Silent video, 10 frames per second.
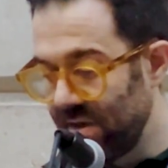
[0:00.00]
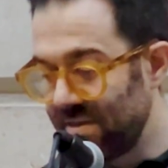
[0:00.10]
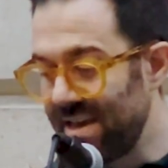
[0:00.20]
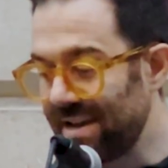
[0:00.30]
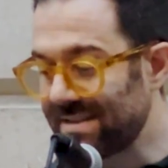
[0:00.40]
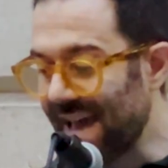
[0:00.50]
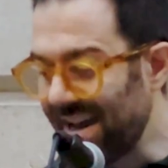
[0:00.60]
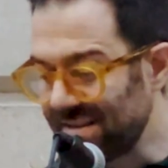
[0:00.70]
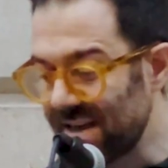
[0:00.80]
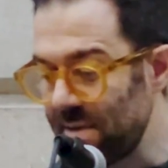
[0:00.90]
The
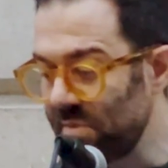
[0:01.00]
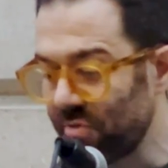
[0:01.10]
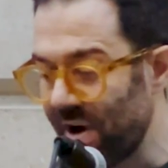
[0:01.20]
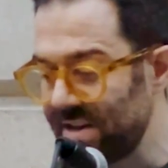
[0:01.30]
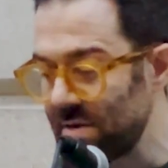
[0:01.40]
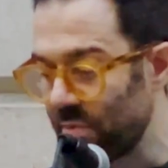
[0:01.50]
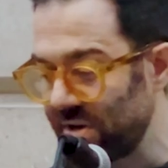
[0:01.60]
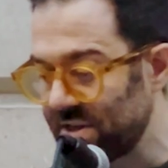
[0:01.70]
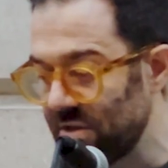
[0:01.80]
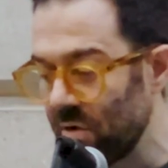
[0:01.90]
exact same threat to
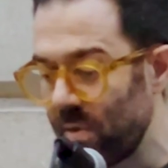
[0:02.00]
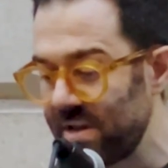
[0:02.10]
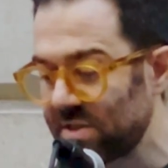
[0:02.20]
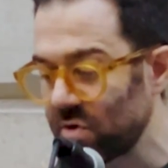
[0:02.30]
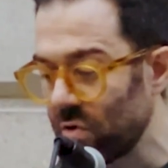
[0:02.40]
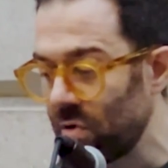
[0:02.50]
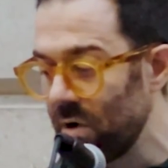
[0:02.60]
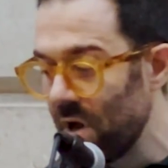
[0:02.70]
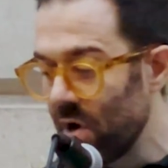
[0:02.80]
Britain that we saw